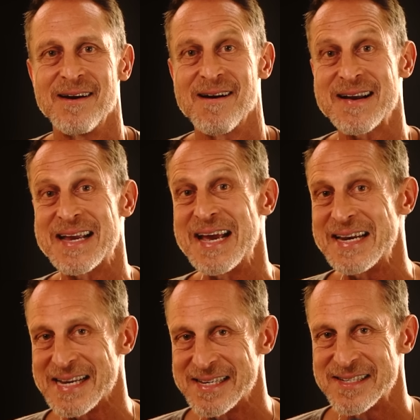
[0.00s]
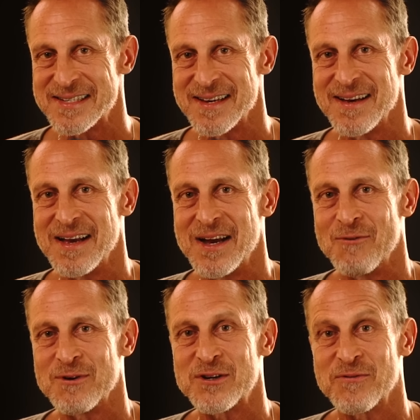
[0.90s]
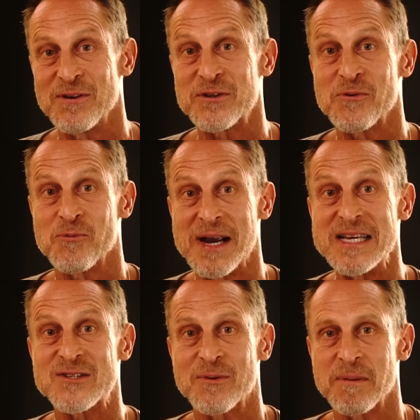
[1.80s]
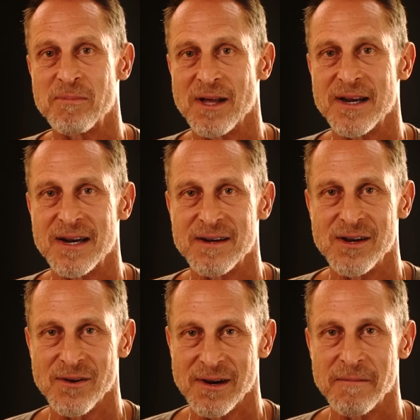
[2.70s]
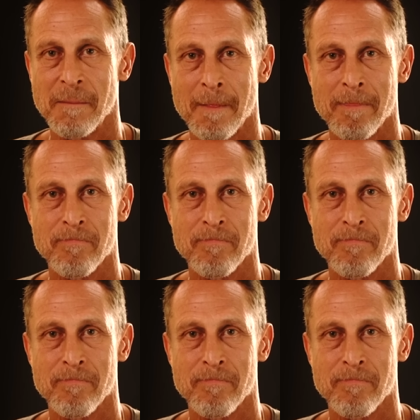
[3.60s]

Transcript: our kidneys, which filter waste from the blood and urine,